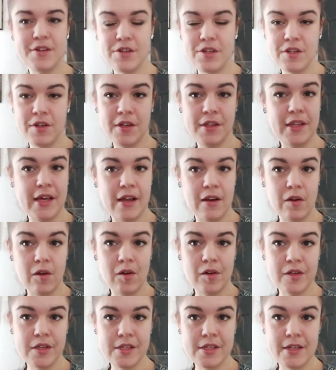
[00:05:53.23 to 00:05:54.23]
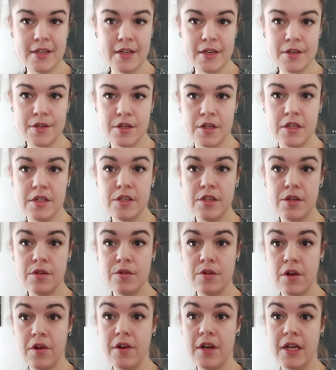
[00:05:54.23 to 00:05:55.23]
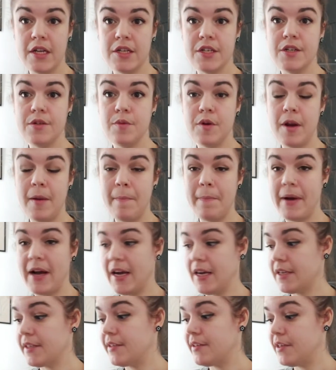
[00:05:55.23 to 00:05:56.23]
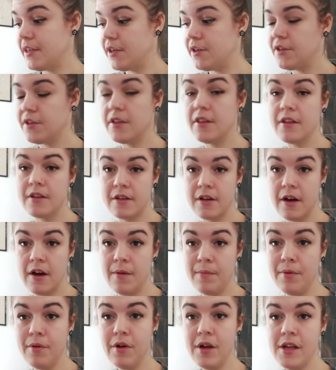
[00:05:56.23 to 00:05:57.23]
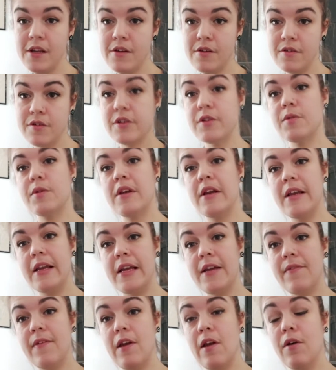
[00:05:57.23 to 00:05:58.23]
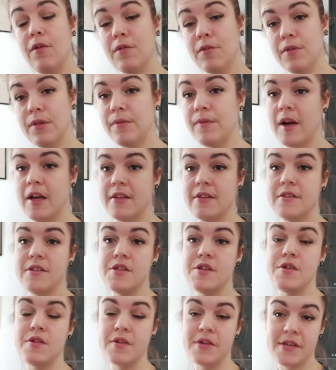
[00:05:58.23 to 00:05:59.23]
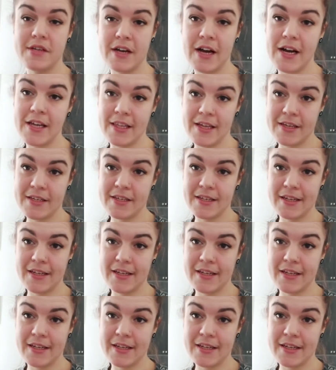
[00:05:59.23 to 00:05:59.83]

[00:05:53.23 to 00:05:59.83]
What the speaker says: you're doing that long stitch is you don't actually want to back stitch at the dart point, you just want to leave long threads so you can tie that